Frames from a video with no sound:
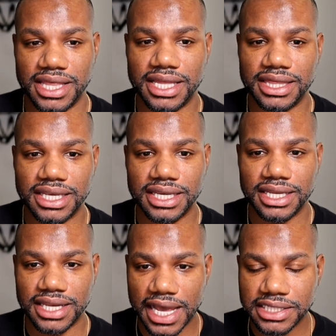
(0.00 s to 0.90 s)
And then
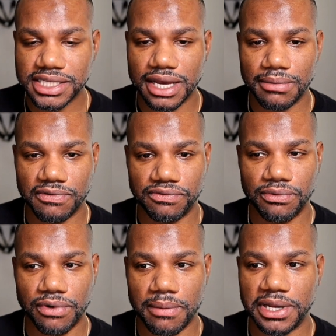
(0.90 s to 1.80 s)
the next step
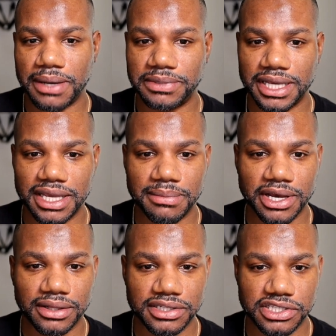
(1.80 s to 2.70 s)
for warming up the
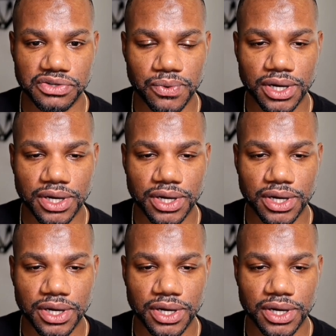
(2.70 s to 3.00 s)
email is you